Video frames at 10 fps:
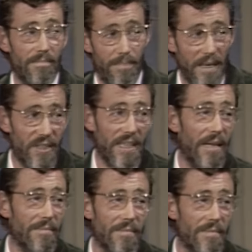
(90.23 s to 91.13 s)
punching
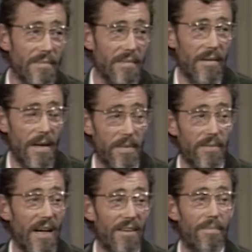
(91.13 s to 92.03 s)
out a
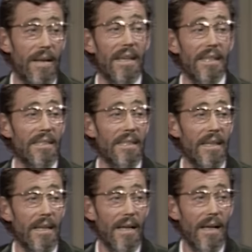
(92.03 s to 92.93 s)
repertoire of plays.
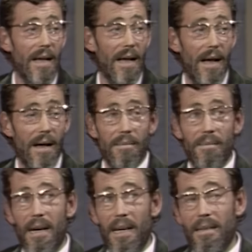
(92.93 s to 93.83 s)

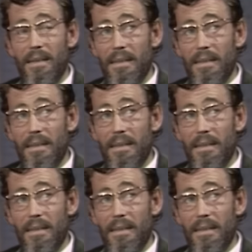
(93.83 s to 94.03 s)
Uh-huh.